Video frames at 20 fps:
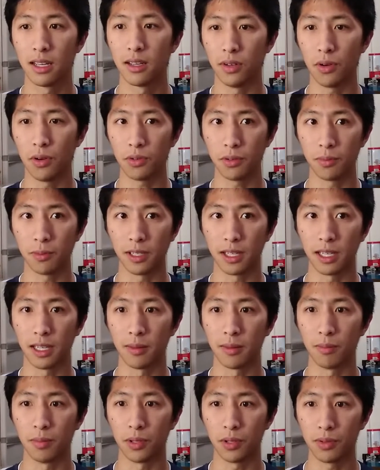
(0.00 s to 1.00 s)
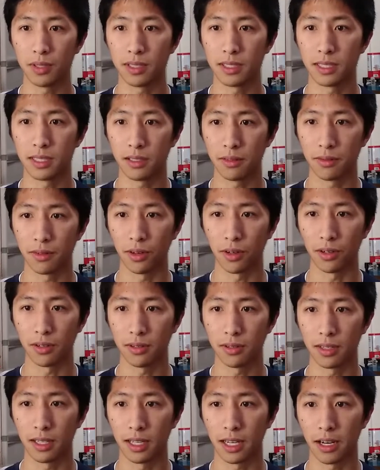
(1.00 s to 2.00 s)
Notably, Blue and
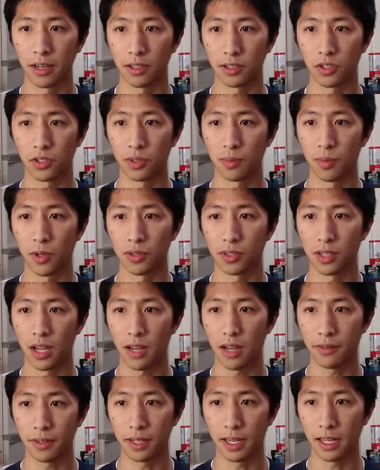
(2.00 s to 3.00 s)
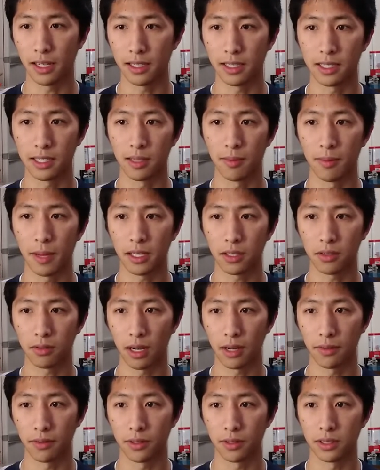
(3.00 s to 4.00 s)
Silver, the characters most often hailed as the best
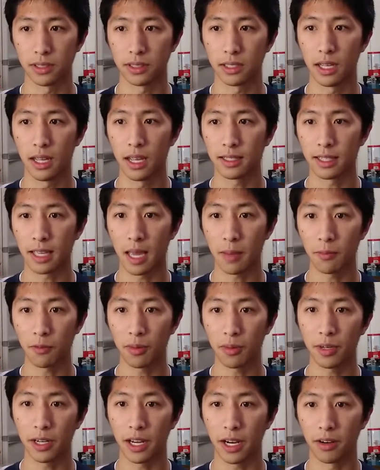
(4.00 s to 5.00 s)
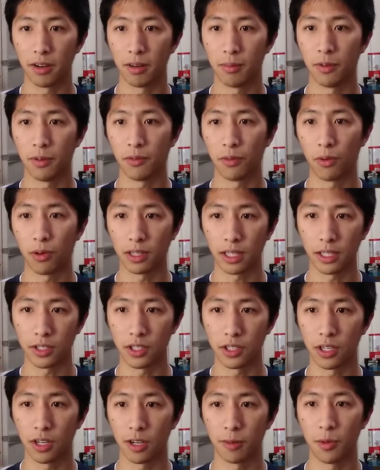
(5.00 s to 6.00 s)
rivals, came from an era before
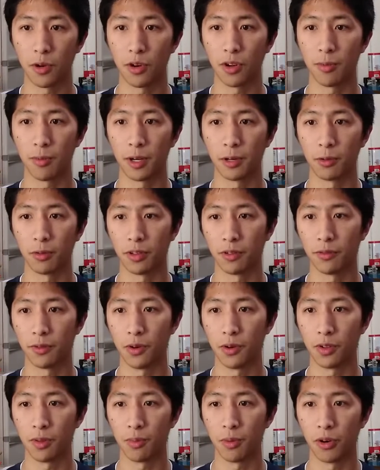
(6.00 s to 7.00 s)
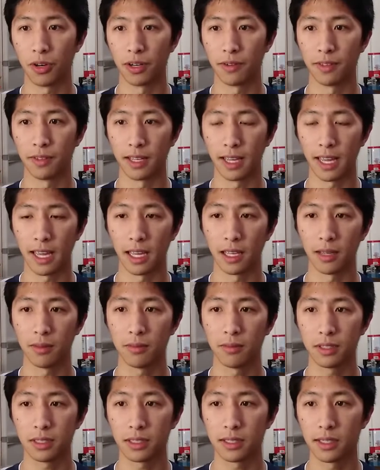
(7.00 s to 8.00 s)
legendary Pokemon were the focal point of the
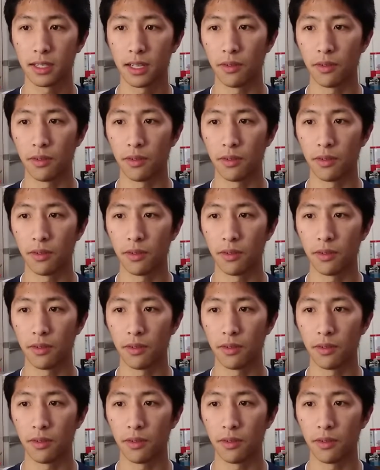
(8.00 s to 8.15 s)
games.